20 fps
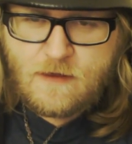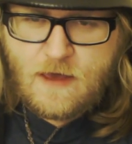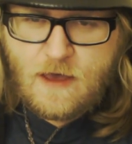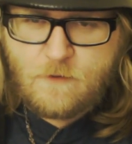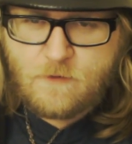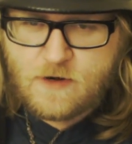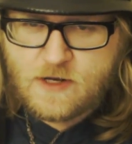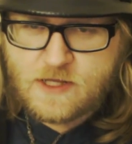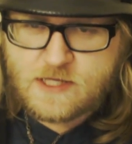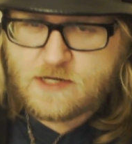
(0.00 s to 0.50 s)

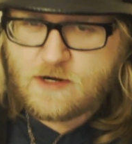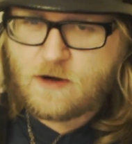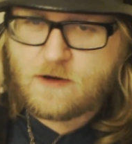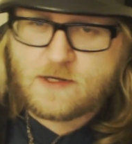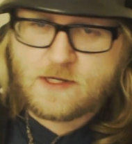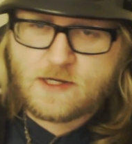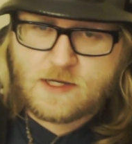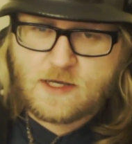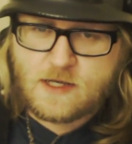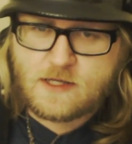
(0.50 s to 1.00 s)
and when it
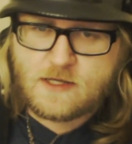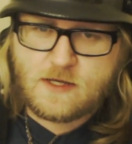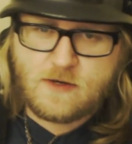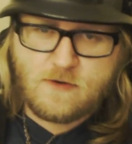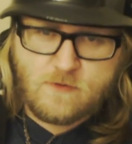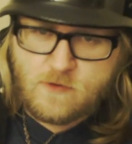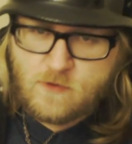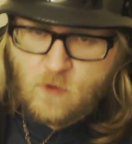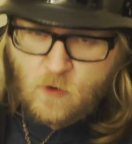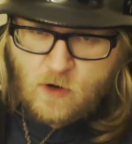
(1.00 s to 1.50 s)
starts to get
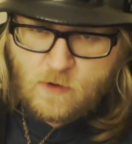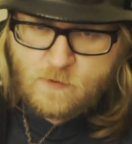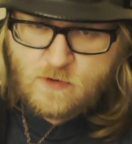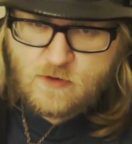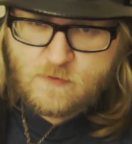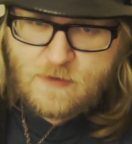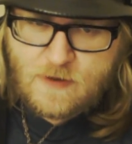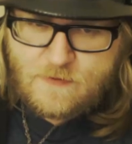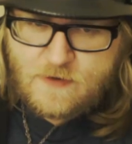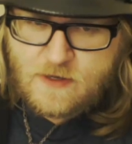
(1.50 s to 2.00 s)
too
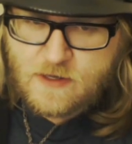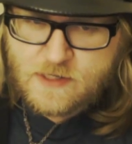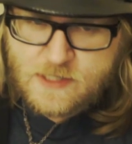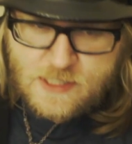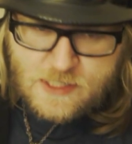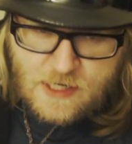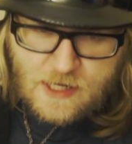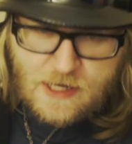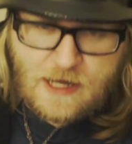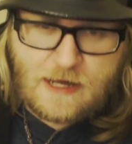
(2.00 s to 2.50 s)
normal, maybe I'll
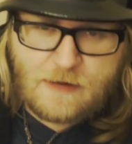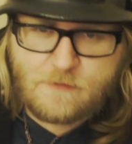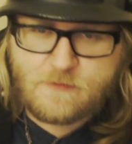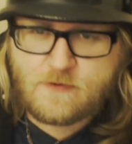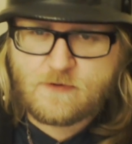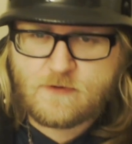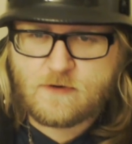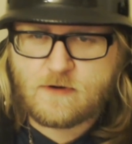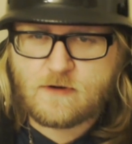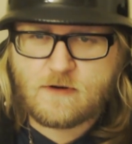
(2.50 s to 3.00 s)

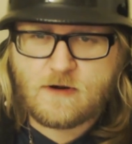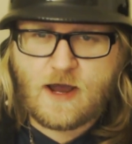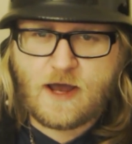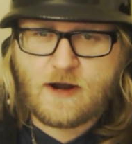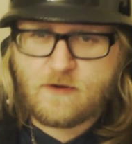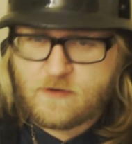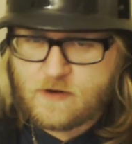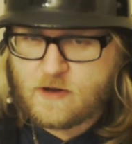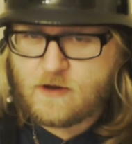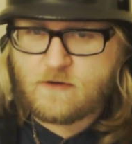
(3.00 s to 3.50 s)
stop, or
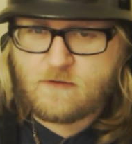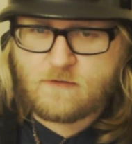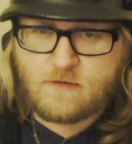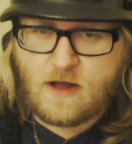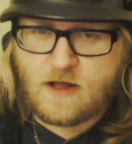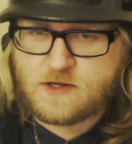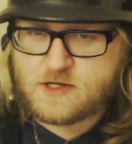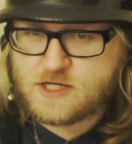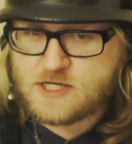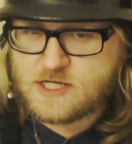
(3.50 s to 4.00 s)
I don't know,
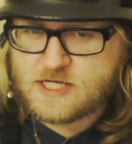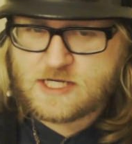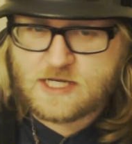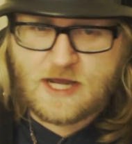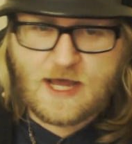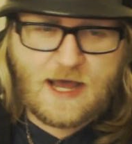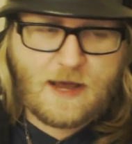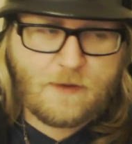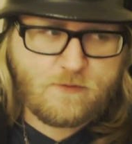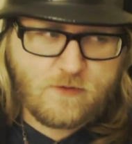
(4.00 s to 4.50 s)
I'll just
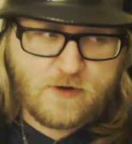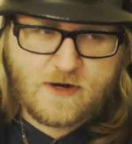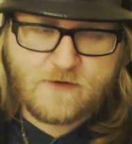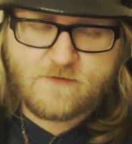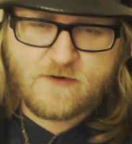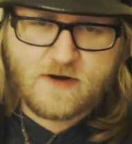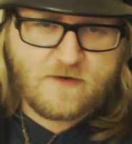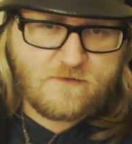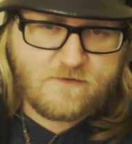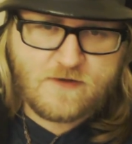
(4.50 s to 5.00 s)
stop
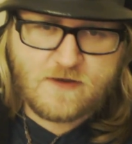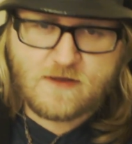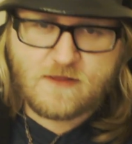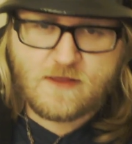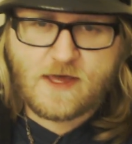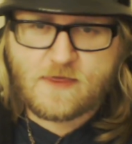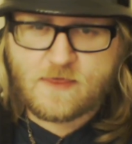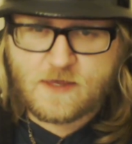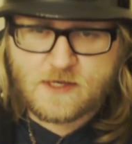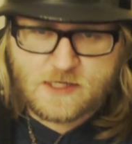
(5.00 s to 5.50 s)
whenever I feel
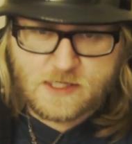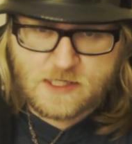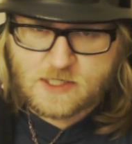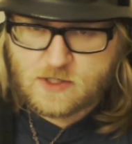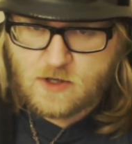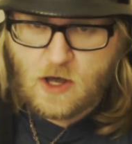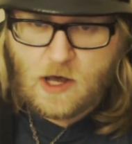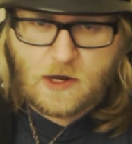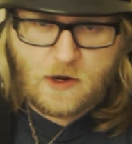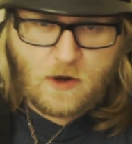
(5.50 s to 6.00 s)
like this
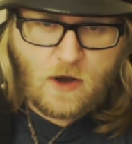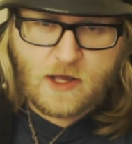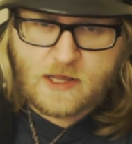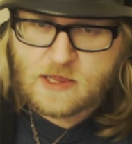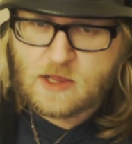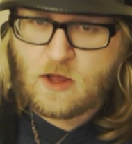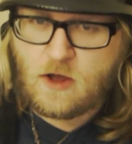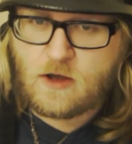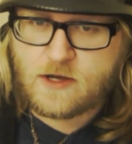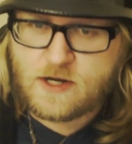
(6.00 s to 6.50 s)
has gone
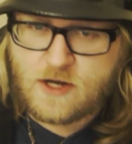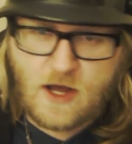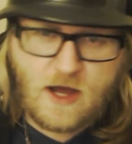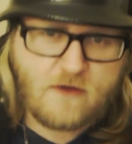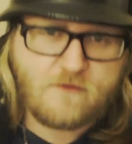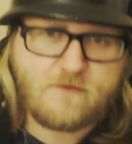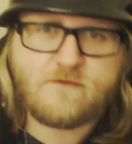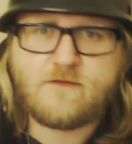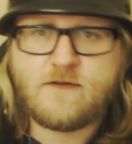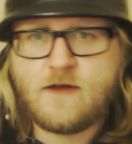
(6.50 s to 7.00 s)
on long
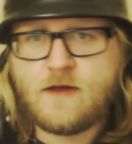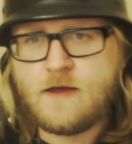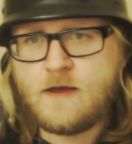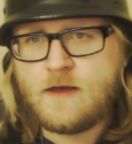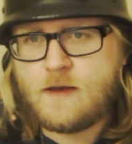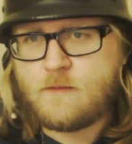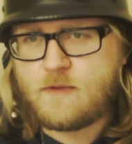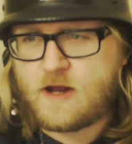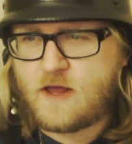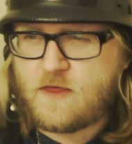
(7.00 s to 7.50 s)
enough.
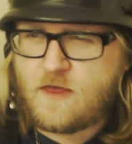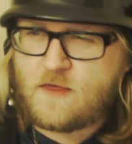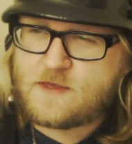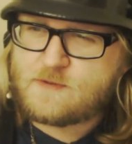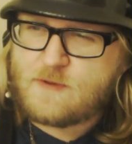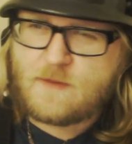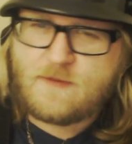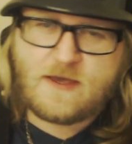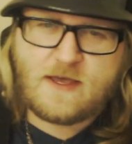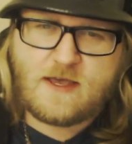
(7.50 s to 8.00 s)
But I thought
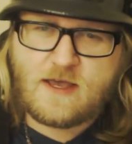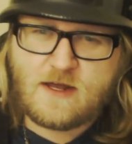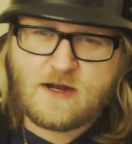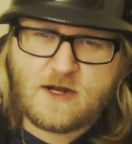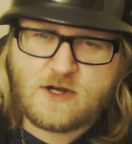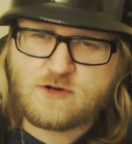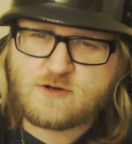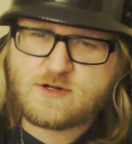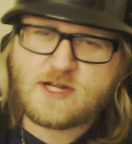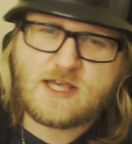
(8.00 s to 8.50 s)
this might be
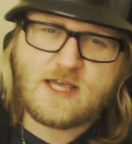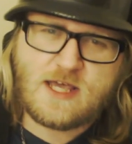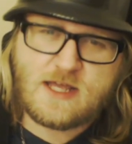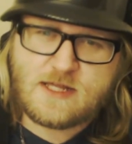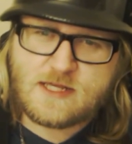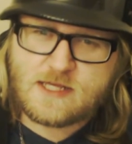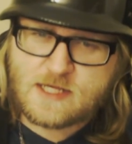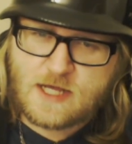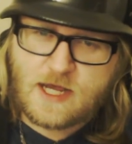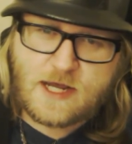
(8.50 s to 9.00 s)
an interesting
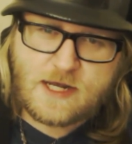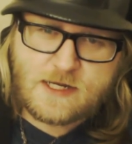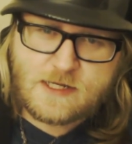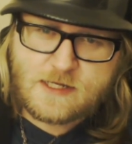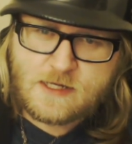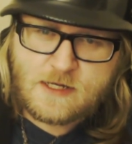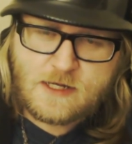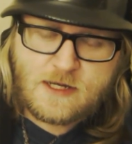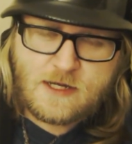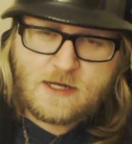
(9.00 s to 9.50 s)

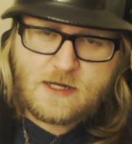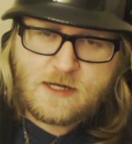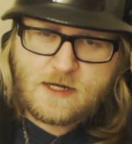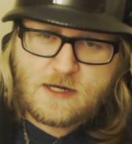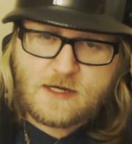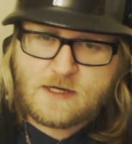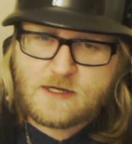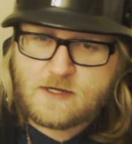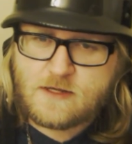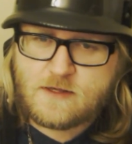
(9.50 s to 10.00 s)
insight
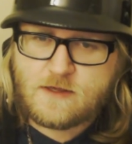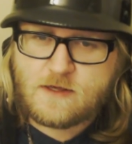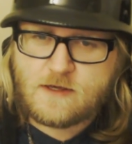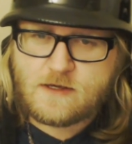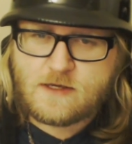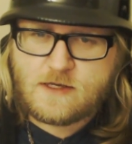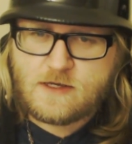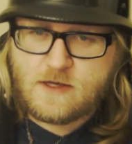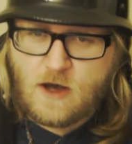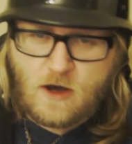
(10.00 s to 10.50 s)
into
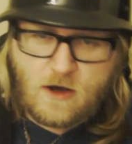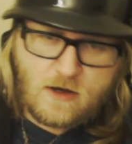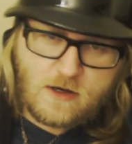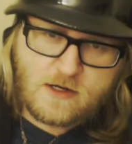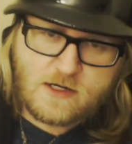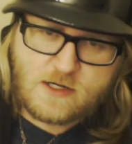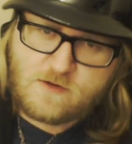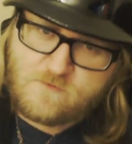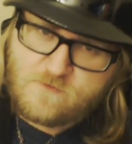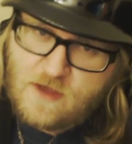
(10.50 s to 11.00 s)
the
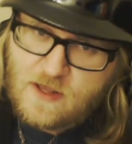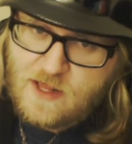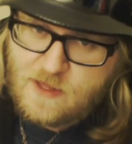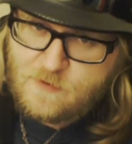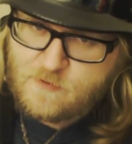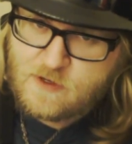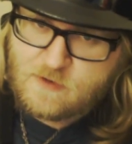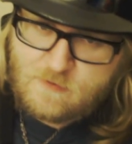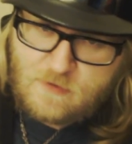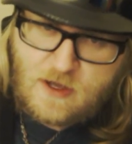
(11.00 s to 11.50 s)
young,
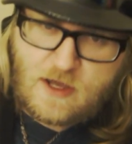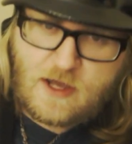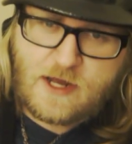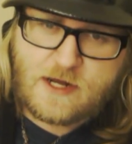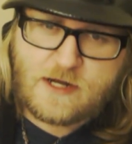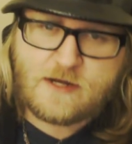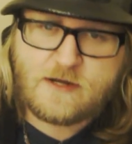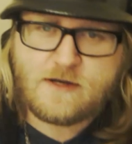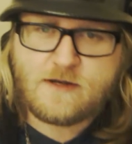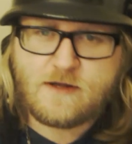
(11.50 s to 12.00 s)
developing
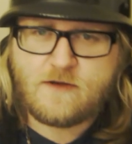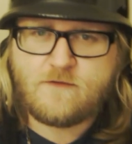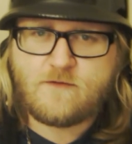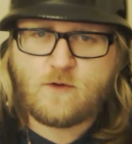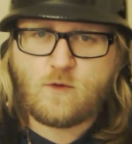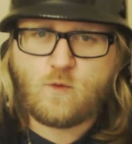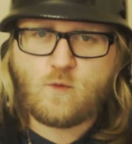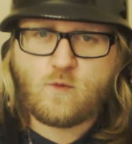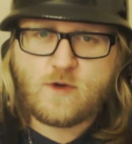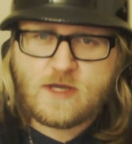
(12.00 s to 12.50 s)
mind
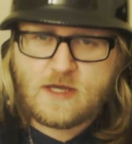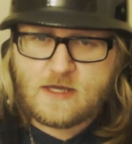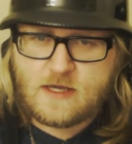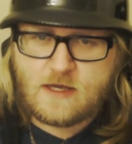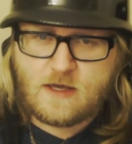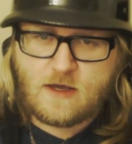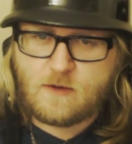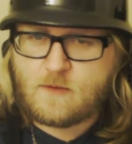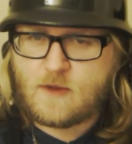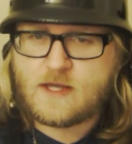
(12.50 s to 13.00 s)
of a
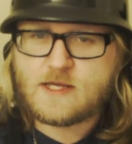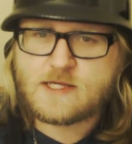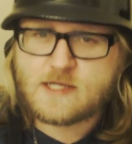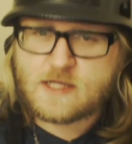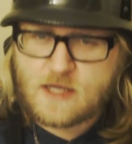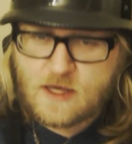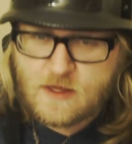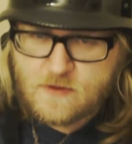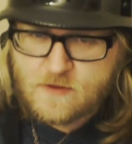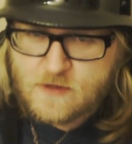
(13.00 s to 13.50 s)
wee
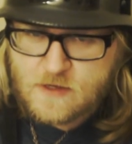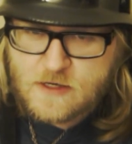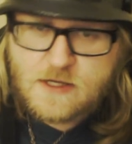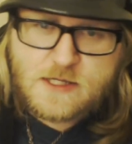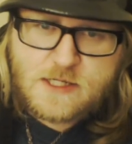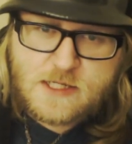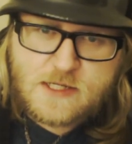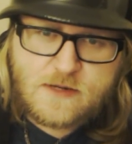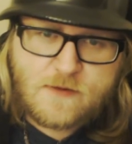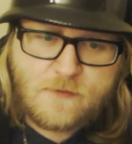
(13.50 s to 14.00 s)
amazing
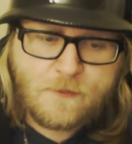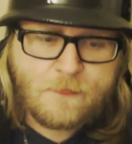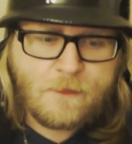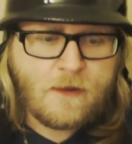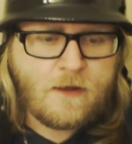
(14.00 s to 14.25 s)
atheist,